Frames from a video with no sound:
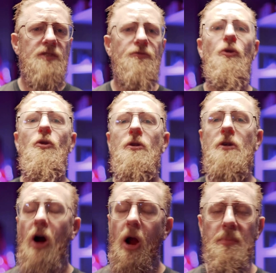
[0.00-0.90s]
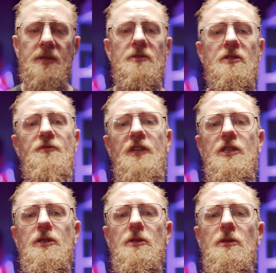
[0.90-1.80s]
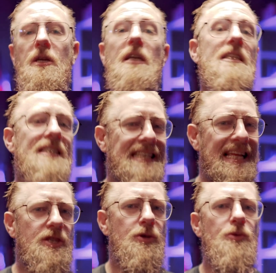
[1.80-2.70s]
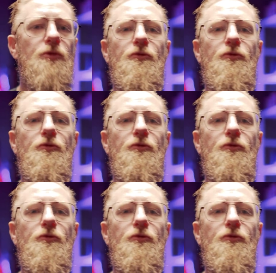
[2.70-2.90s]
for Karpenter's feature. Stay tuned